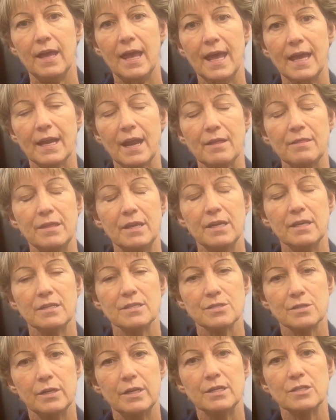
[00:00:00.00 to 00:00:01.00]
And I think
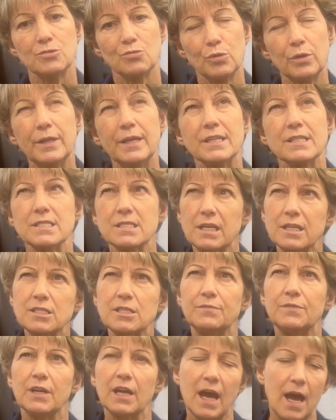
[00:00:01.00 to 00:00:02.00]
it's it's really a
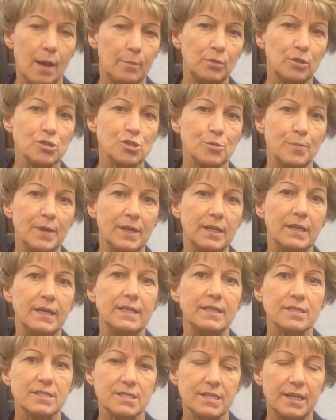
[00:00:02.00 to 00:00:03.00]
sense of accomplishment
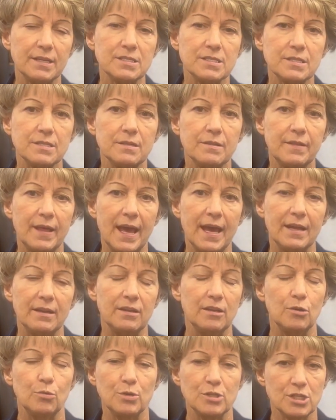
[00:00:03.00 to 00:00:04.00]
in a sense that,
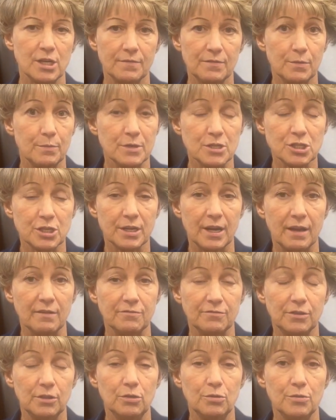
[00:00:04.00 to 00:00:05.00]
you know, whichever mission I
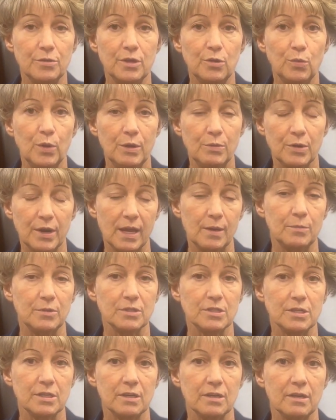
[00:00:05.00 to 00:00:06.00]
flew, that we were able
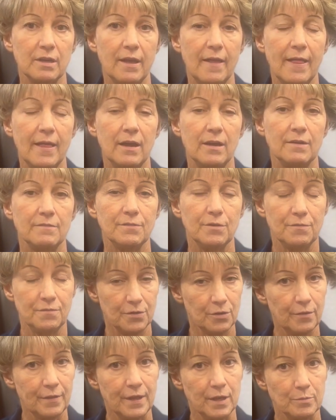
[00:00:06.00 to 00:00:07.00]
to
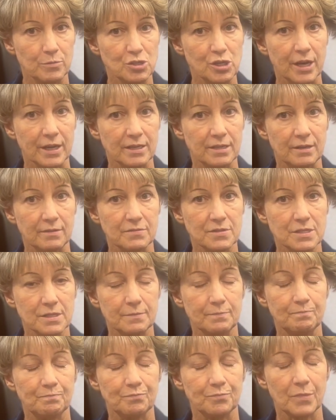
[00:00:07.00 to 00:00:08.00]
fulfill the objectives
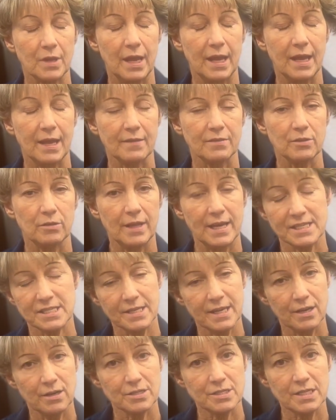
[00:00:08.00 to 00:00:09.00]
and the last
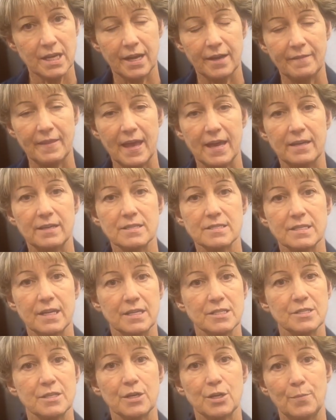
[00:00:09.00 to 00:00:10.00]
thing I'll say on that is,
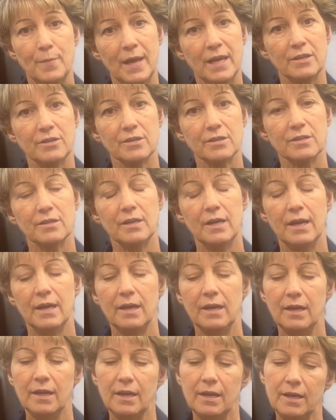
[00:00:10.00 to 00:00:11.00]
as the commander,
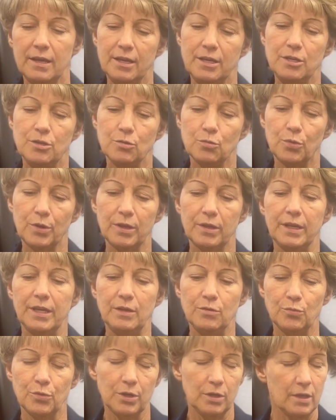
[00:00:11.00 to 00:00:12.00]
you
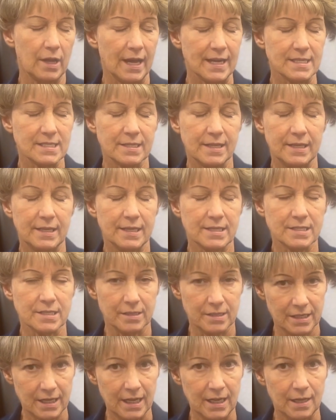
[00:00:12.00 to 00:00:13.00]
really realize that it's a
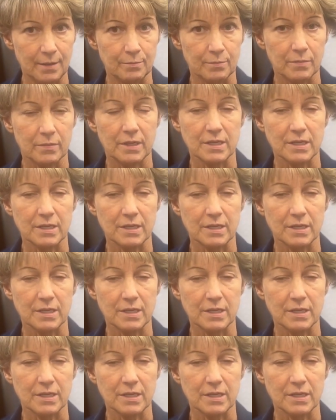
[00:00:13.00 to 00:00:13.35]
team.